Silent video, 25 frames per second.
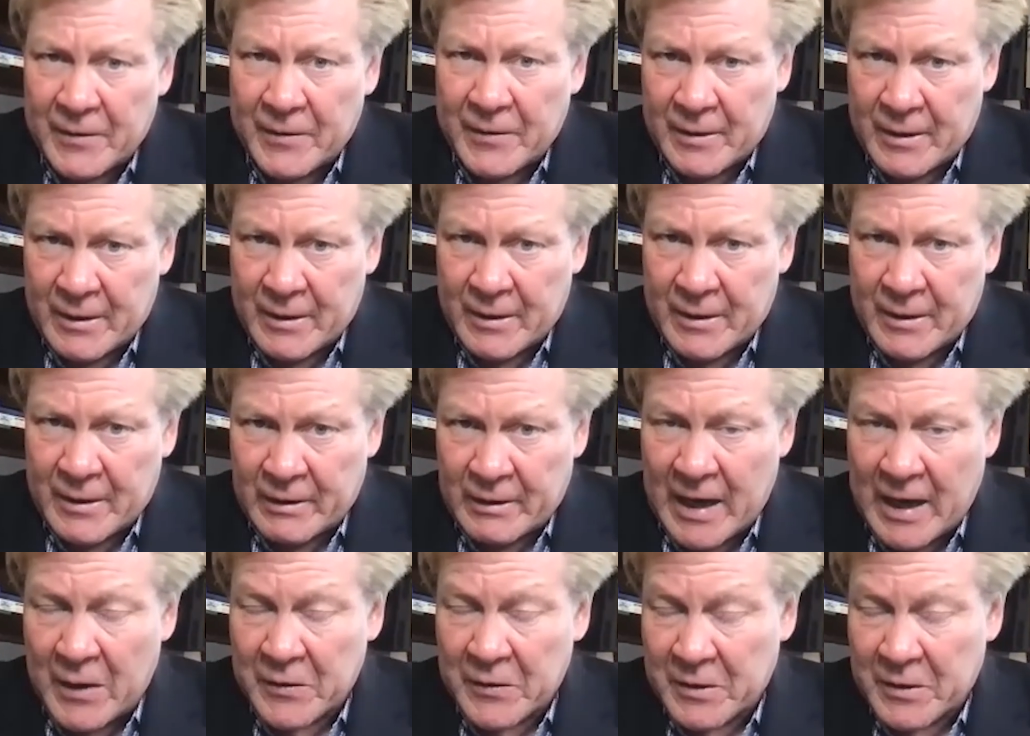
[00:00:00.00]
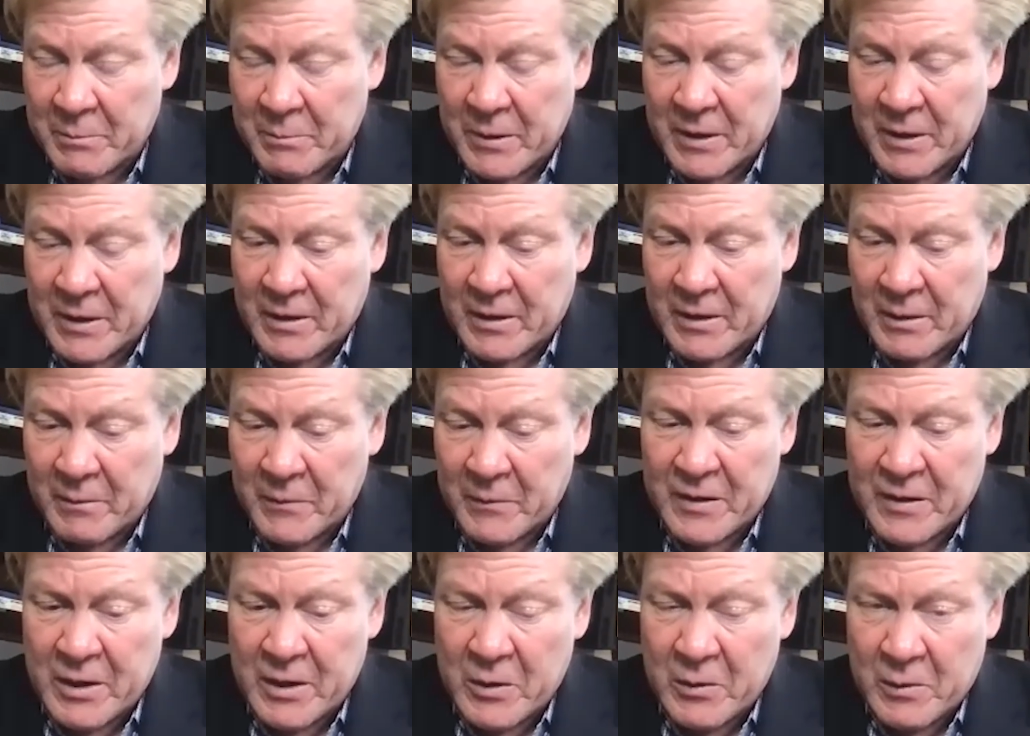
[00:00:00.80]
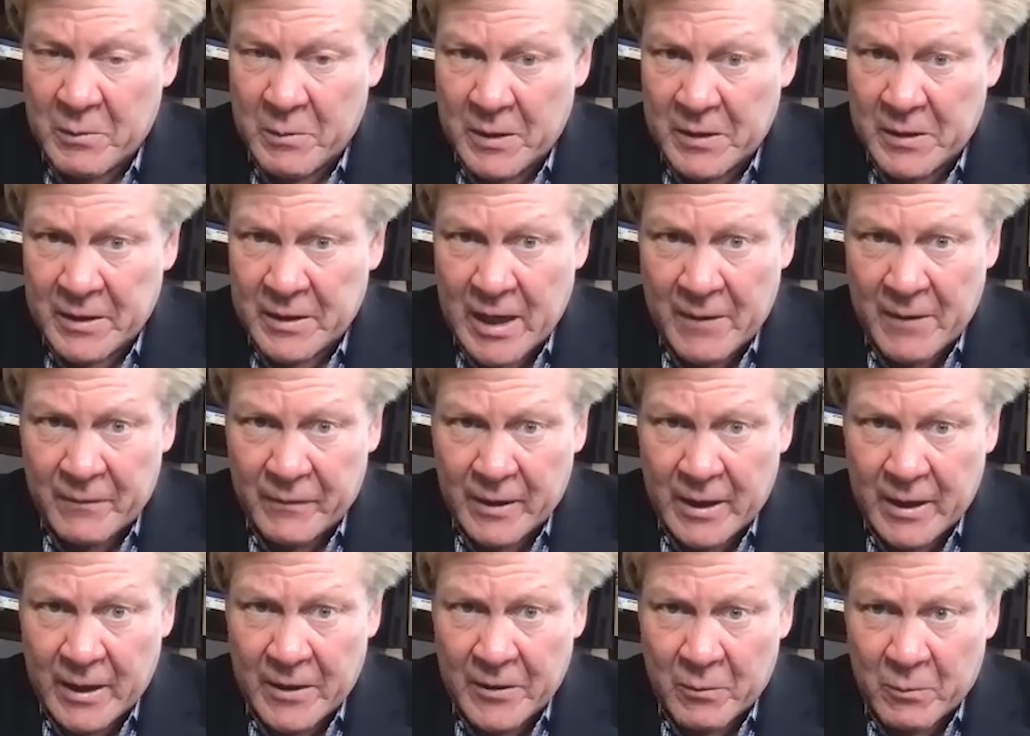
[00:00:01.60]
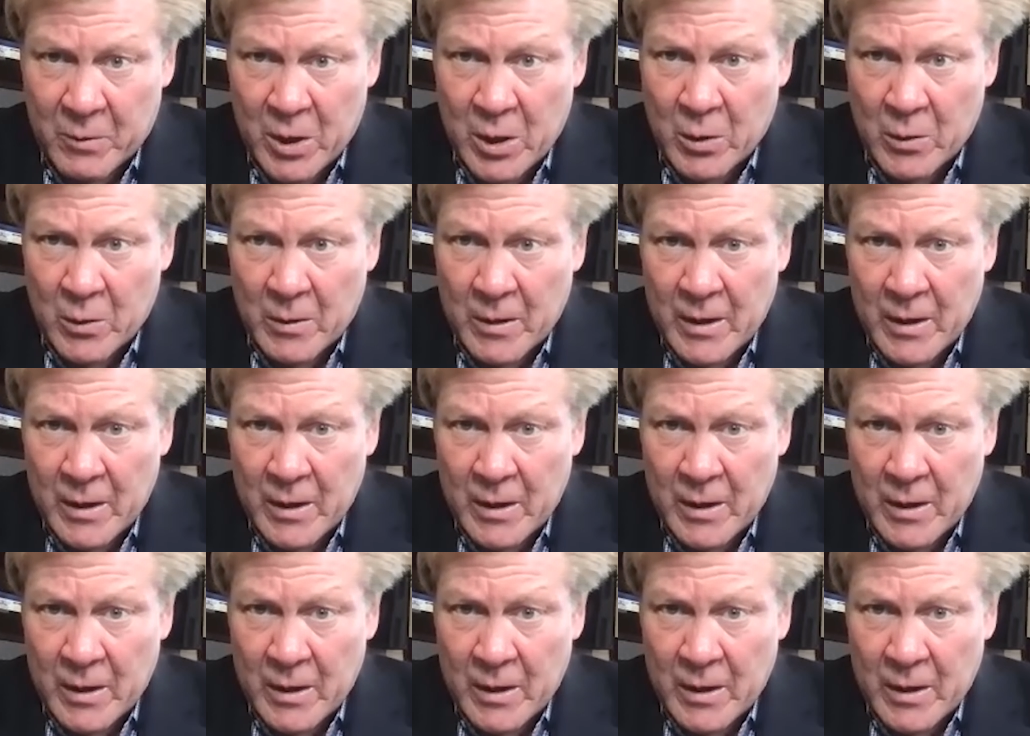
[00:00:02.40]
that allows them to continue to be safely on the road.